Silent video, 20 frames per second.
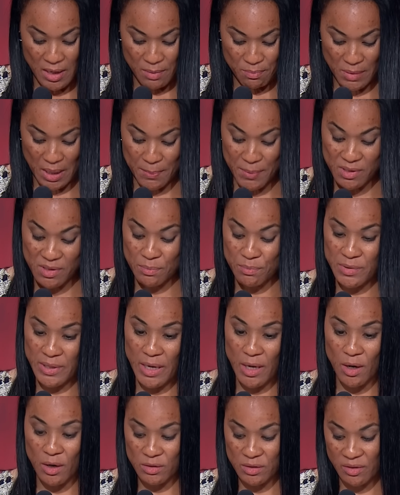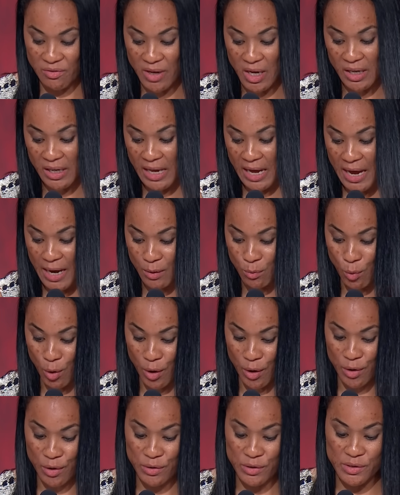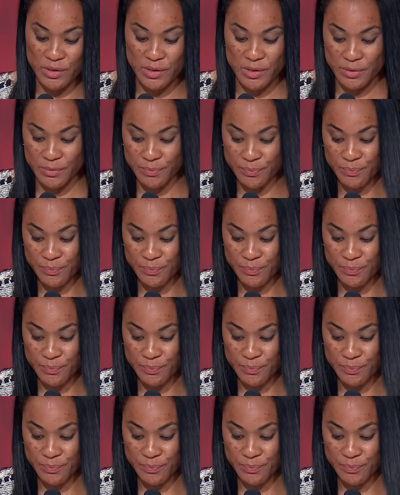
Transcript: maybe some yells of unkind words.